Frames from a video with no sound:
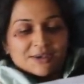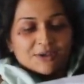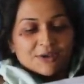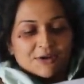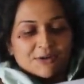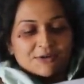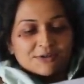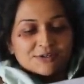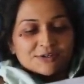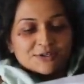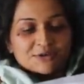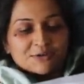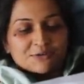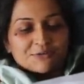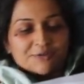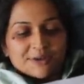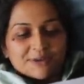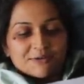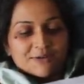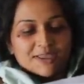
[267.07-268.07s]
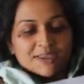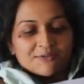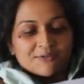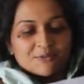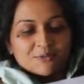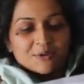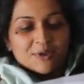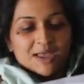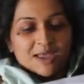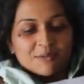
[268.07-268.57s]
Note, your real
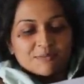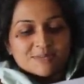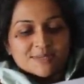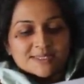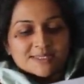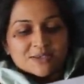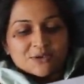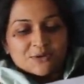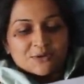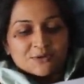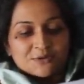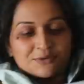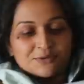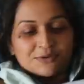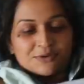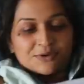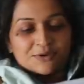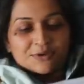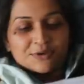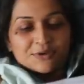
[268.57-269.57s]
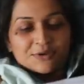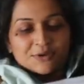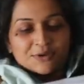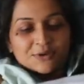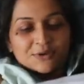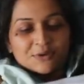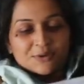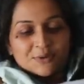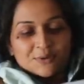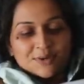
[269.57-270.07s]
gift will come soon.
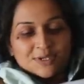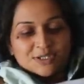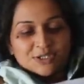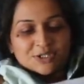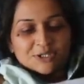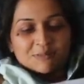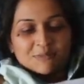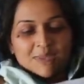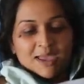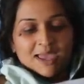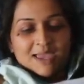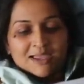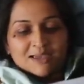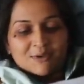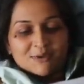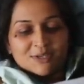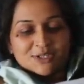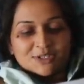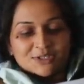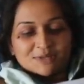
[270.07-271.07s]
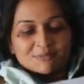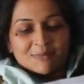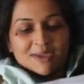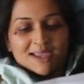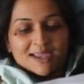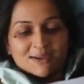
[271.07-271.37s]
Lots of